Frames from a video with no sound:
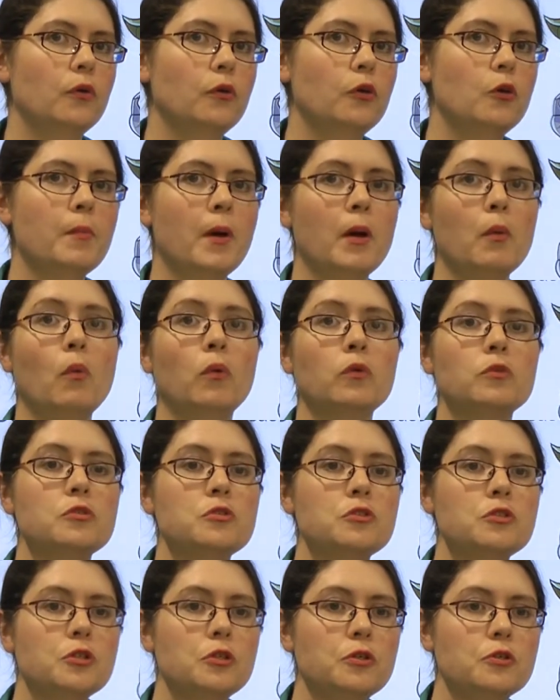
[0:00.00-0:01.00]
You may
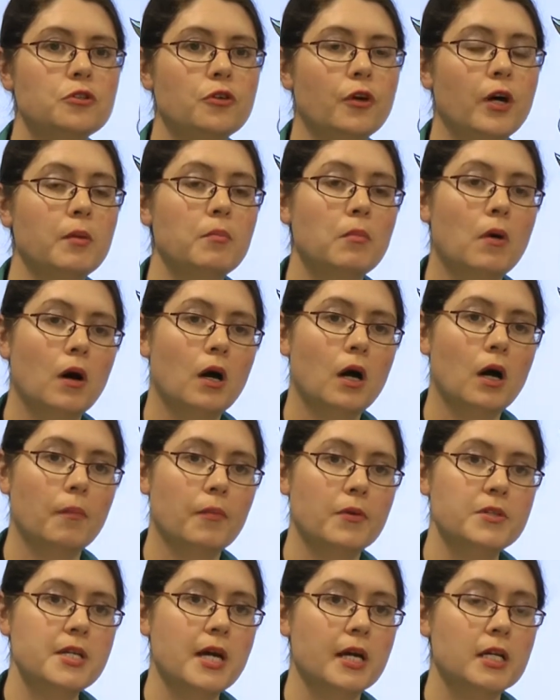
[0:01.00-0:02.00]
want to try and mark up
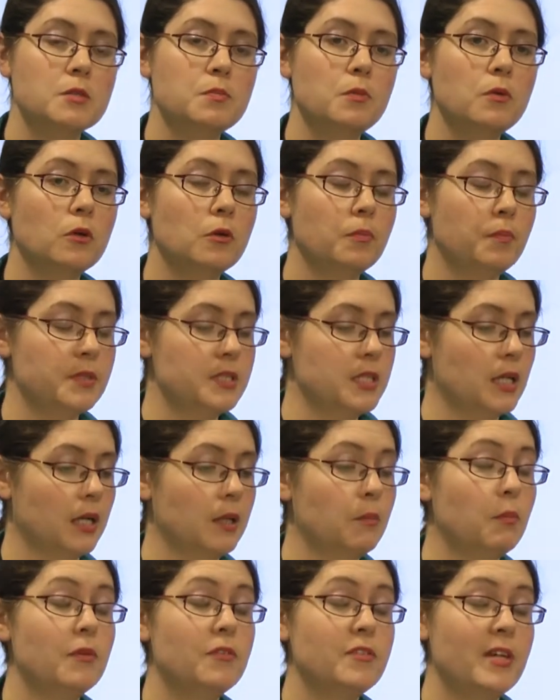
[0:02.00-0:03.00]
the textbook,
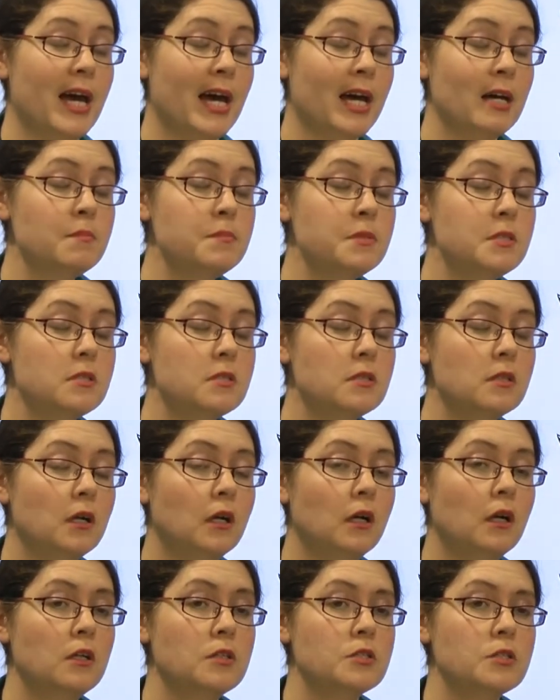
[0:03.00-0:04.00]
particularly with tabs,
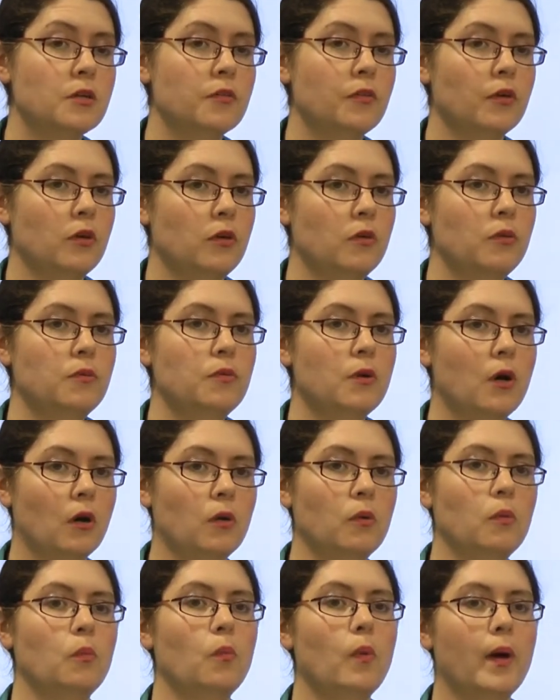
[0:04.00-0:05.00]
so that you
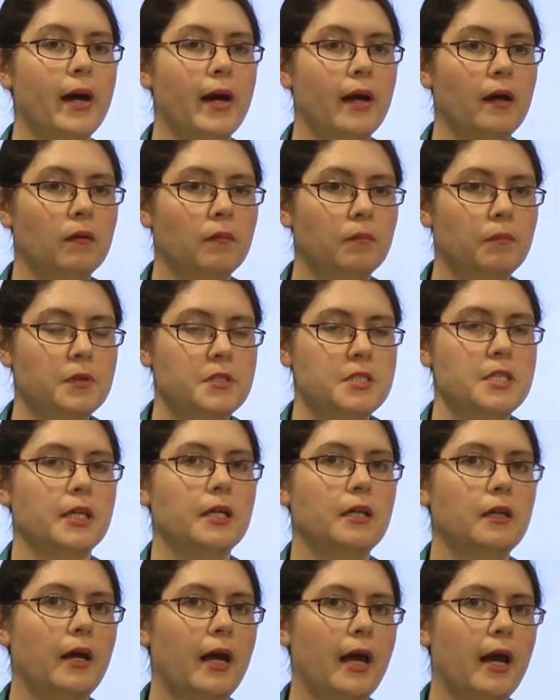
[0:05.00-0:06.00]
know where
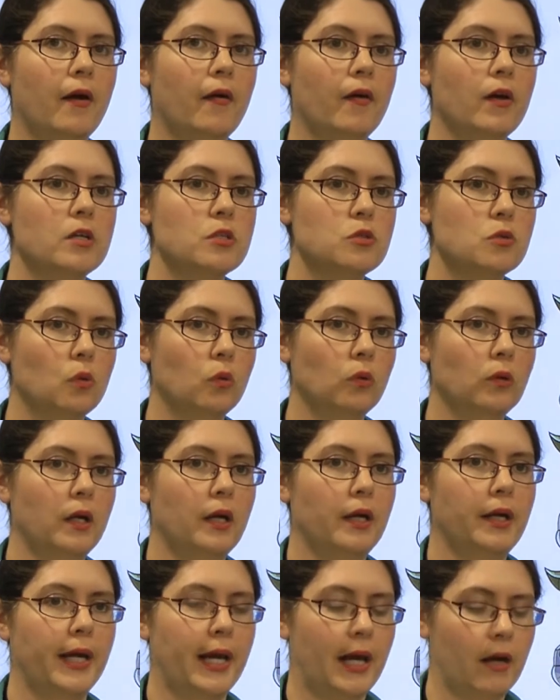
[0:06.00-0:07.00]
particular areas or
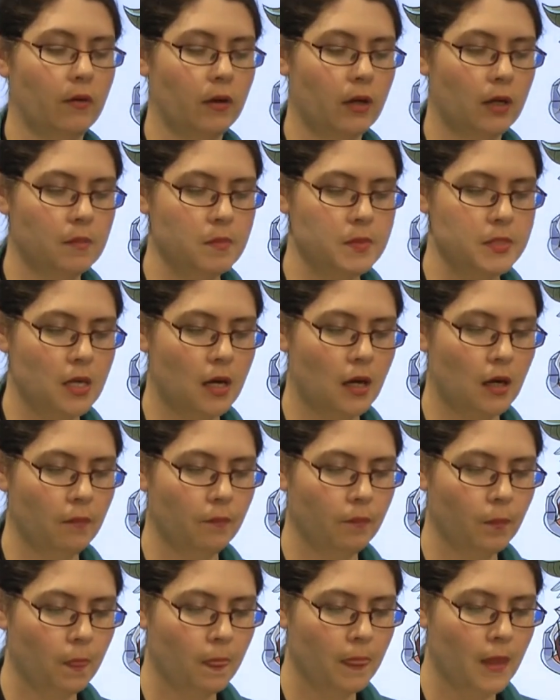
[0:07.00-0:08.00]
learning outcomes are.
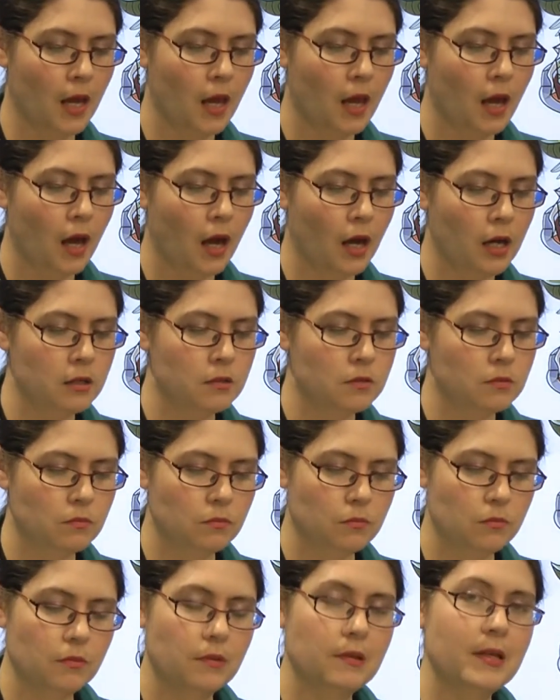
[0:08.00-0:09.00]

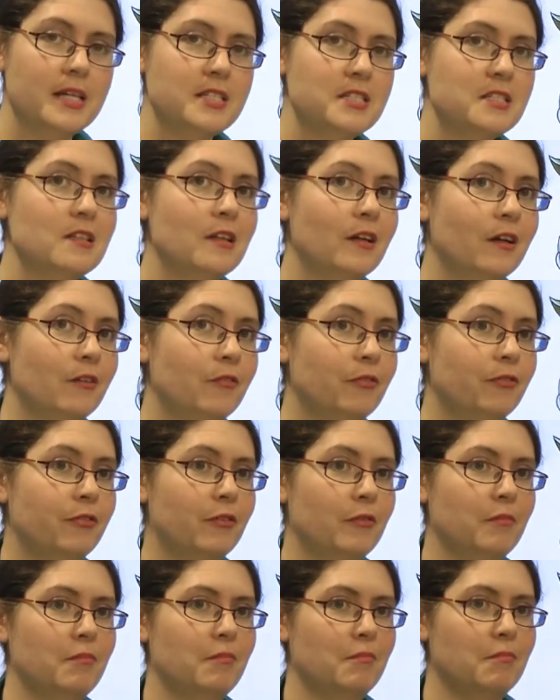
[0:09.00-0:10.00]
Lesson learned
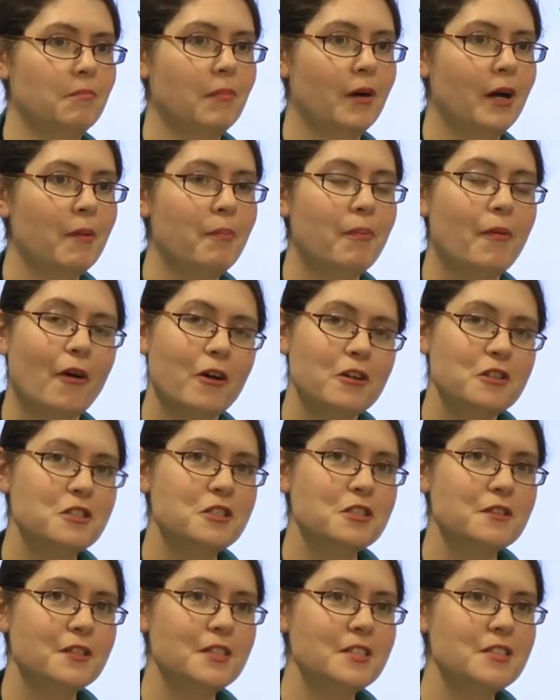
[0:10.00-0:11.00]
from my approach
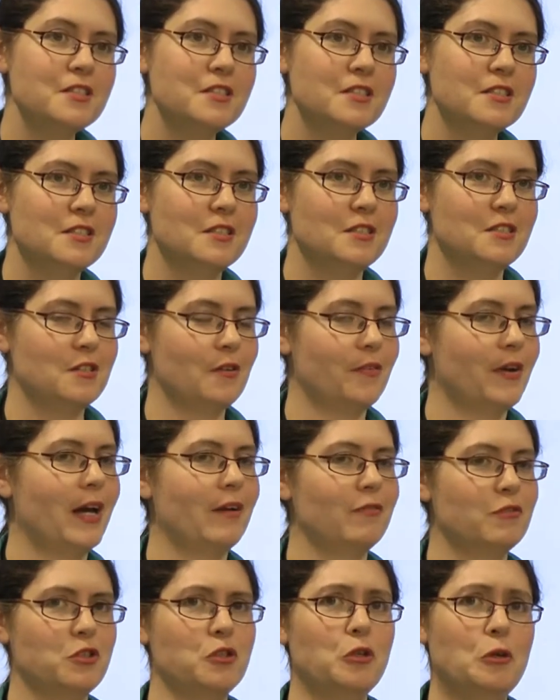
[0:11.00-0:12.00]
to this is don't
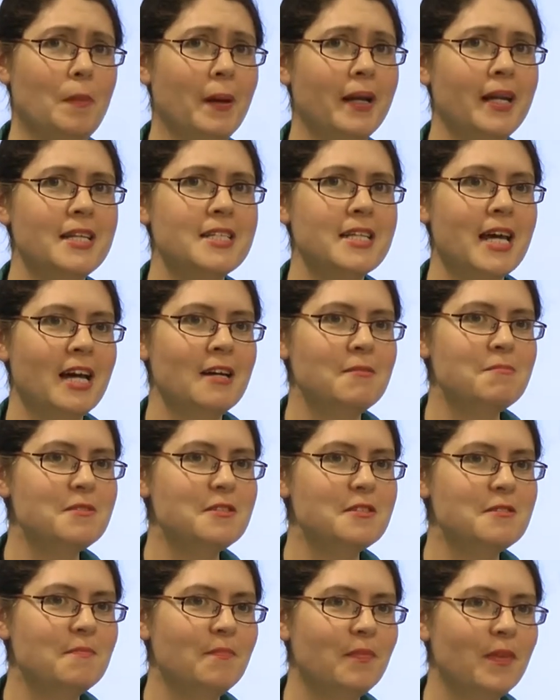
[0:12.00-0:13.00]
have too many
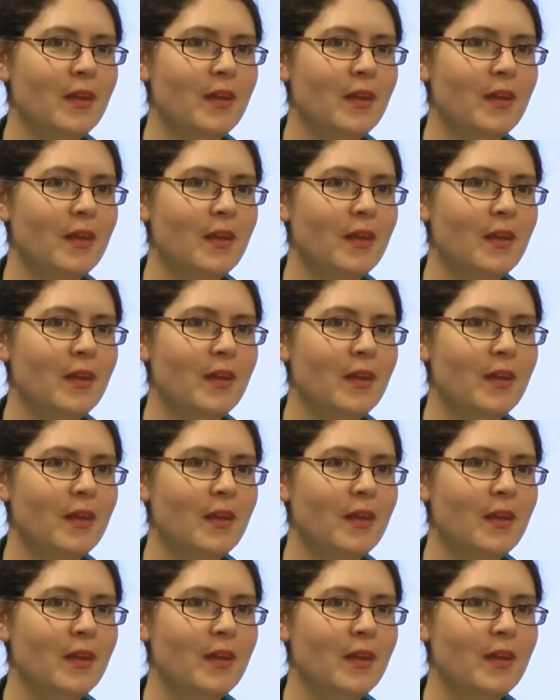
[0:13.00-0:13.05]
tabs.